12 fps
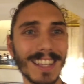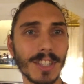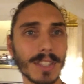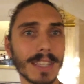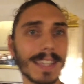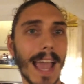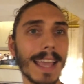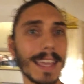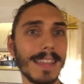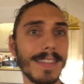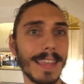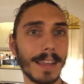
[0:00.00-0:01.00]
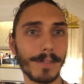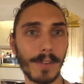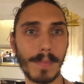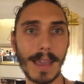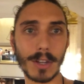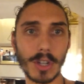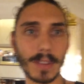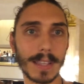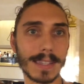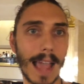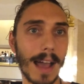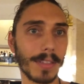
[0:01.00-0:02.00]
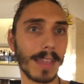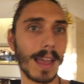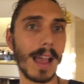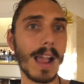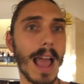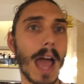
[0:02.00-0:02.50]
just to take in the information that's out there